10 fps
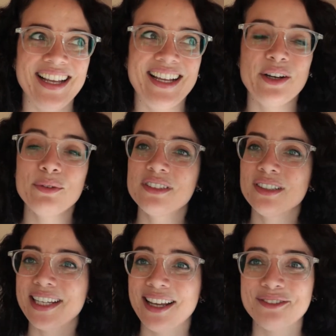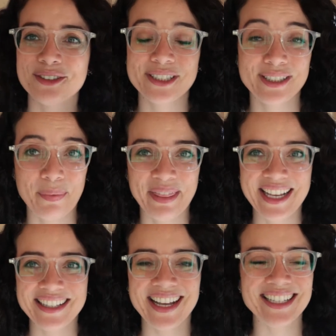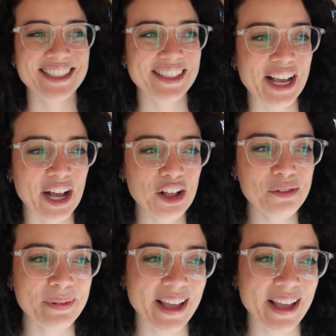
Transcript: and I was looking for something that could help,